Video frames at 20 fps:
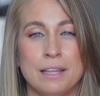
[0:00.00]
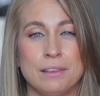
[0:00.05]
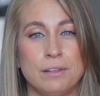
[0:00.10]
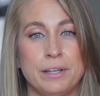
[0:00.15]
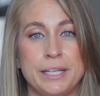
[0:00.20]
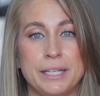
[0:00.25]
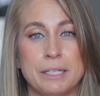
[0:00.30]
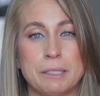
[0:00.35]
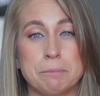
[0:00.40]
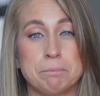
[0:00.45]

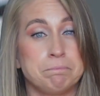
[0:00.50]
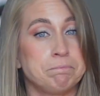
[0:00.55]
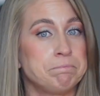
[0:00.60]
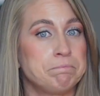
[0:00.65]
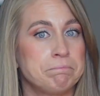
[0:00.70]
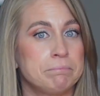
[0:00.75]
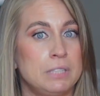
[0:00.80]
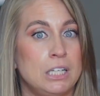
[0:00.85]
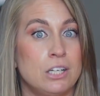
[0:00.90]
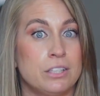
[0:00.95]
like
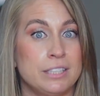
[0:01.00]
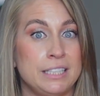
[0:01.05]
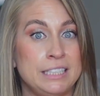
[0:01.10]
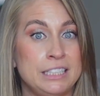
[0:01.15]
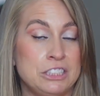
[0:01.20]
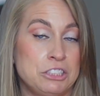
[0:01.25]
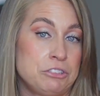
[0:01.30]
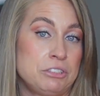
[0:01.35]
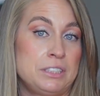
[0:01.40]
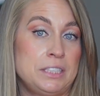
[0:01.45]
are they
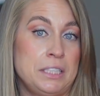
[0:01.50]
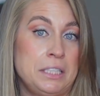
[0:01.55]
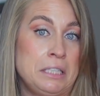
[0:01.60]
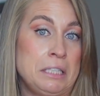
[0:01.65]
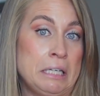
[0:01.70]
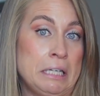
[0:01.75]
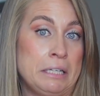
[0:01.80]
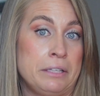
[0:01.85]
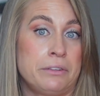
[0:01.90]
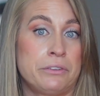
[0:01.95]
interested
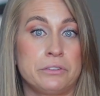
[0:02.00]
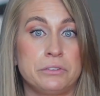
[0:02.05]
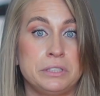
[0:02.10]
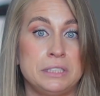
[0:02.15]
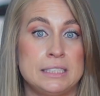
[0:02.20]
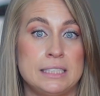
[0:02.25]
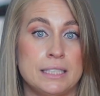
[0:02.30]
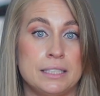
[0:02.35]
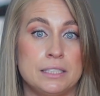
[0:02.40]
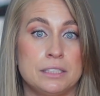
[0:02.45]
in a
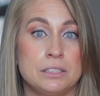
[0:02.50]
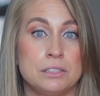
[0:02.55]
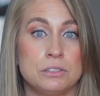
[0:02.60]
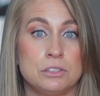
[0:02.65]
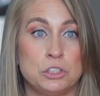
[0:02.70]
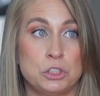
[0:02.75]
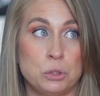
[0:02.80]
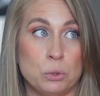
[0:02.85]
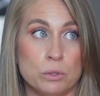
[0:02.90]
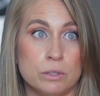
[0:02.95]

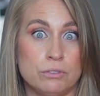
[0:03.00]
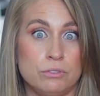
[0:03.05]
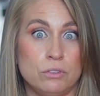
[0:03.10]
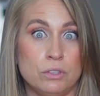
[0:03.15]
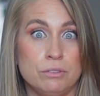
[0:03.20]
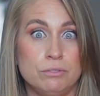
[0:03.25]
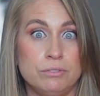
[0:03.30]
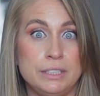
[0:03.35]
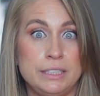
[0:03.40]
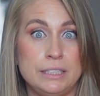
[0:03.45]
30-second short
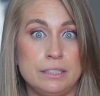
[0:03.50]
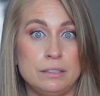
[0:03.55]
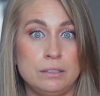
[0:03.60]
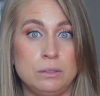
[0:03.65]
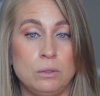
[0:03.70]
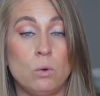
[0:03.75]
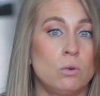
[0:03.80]
form video